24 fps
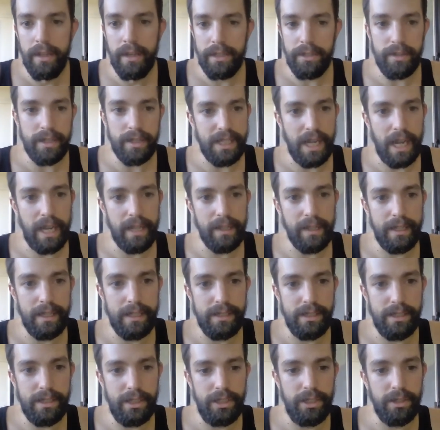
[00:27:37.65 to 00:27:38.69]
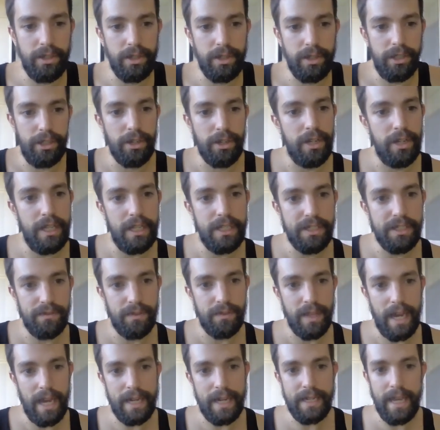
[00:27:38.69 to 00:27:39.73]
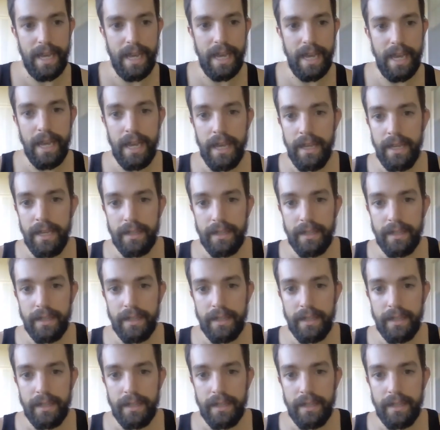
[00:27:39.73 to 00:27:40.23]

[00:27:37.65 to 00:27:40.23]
You can dial it into your needs for that day.